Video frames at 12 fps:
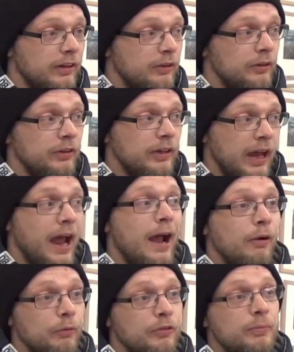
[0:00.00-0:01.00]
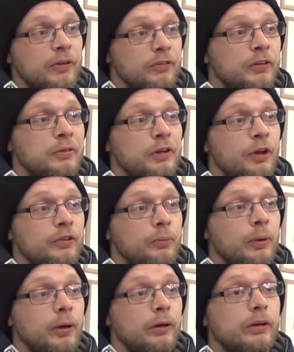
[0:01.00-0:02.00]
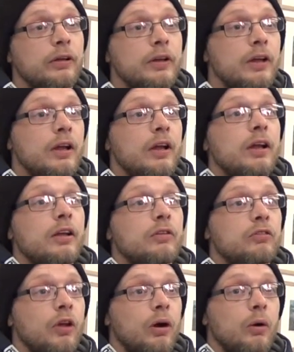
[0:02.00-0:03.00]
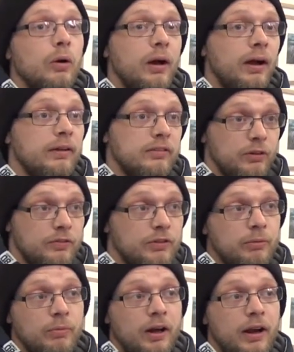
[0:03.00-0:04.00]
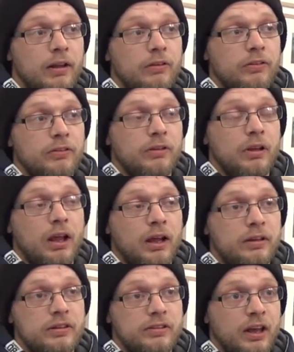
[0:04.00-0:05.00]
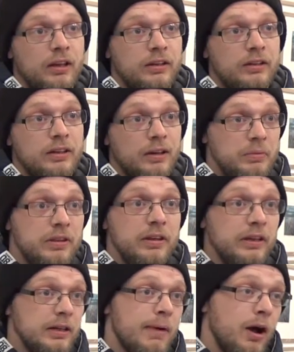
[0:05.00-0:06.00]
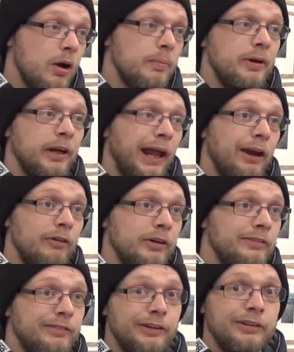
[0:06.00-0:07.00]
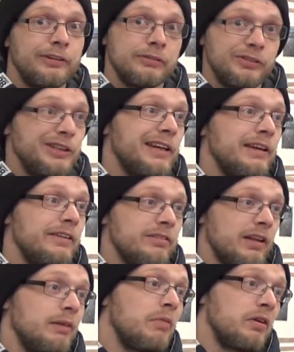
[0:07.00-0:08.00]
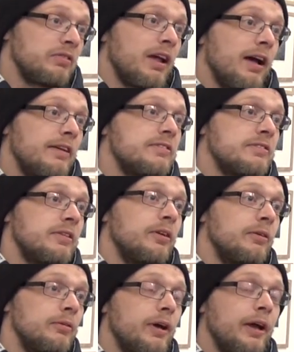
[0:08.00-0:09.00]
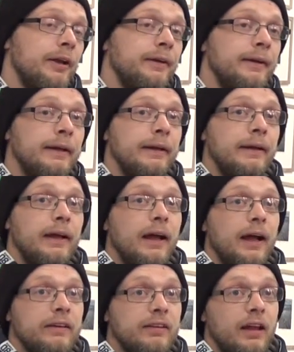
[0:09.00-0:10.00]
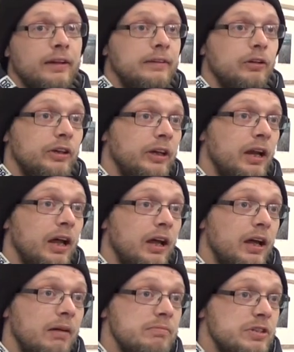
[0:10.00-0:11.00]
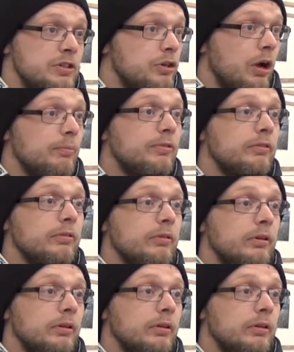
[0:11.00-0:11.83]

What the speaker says: and I couldn't get out to my studio to work. So I had to look for somewhere else. I decided, I'd been thinking about opening a gallery for years, like most artists do, and I started looking at empty shops